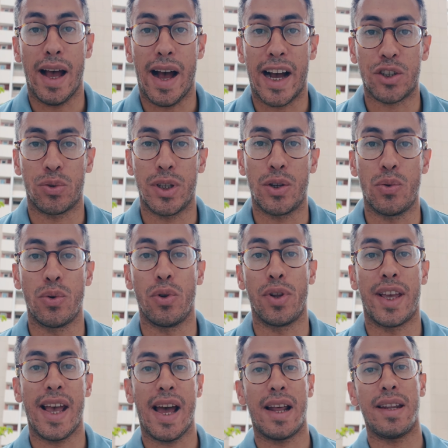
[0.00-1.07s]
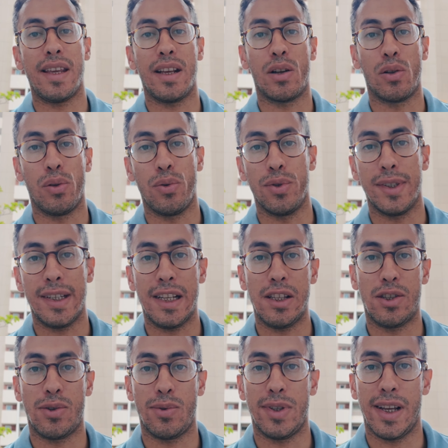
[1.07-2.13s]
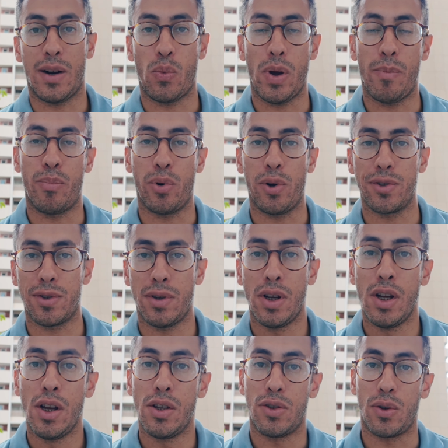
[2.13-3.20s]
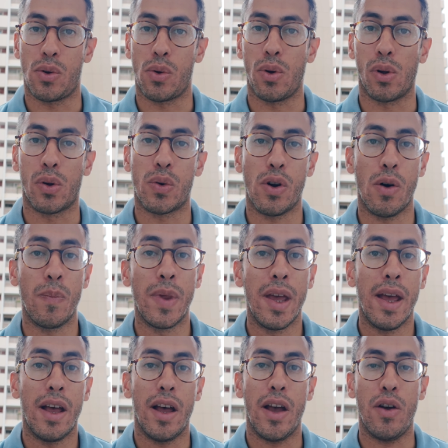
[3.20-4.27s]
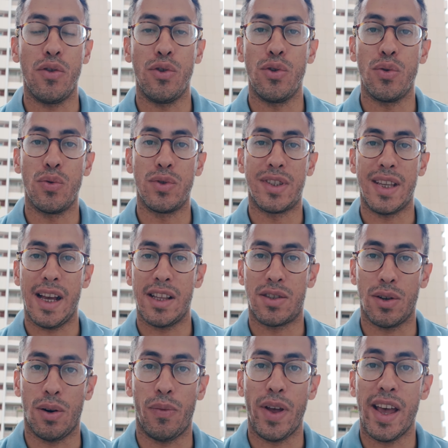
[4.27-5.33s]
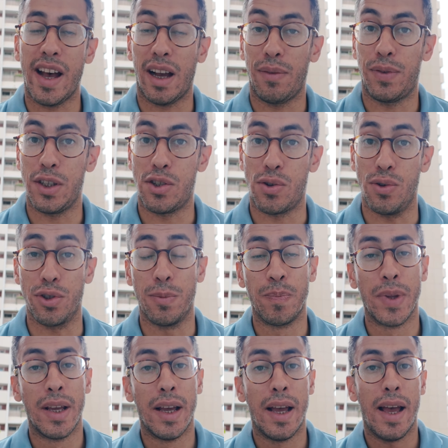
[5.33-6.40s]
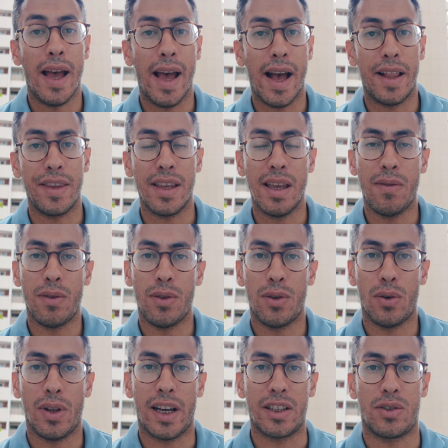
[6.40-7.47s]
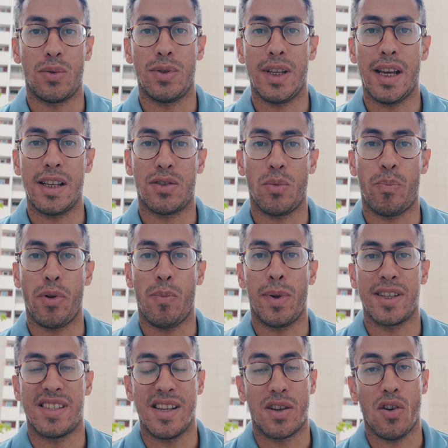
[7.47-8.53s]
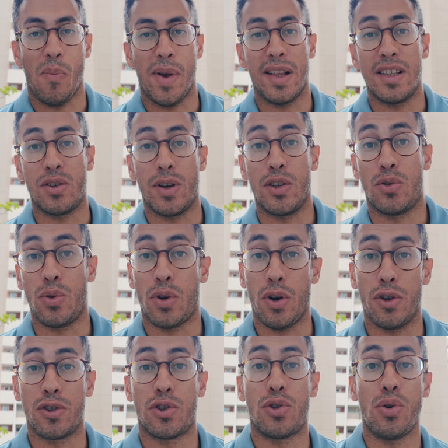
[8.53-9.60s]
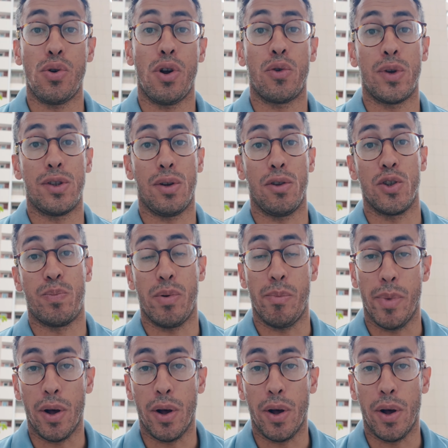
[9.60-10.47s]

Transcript: actually Google can include into their web browser, so Google Chrome, a new set of AI features. And even though today, so Perplexity Comet is going to cost $200 per